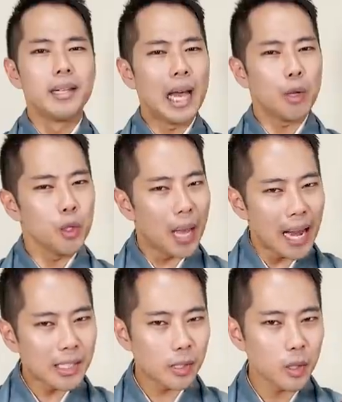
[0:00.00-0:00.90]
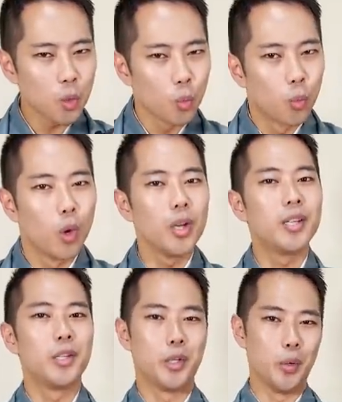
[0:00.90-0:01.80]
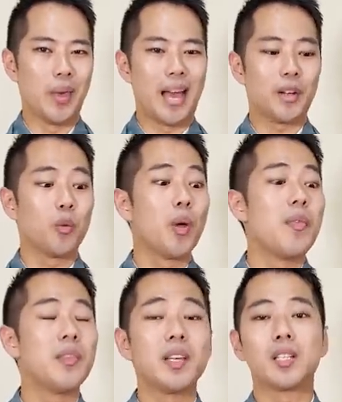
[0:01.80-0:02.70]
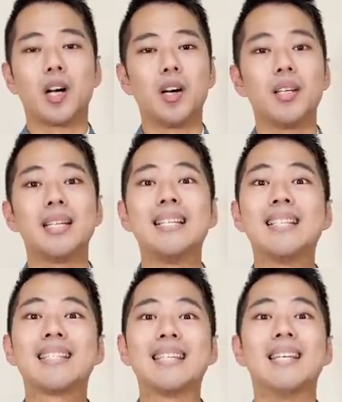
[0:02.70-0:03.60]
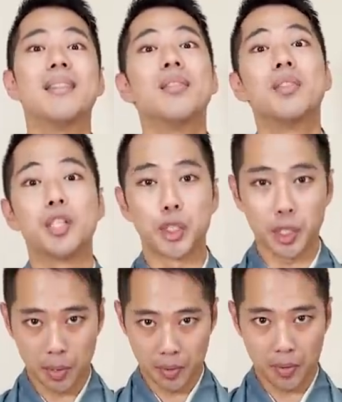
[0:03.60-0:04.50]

Now, you actually would do that when the katana is in the sheath.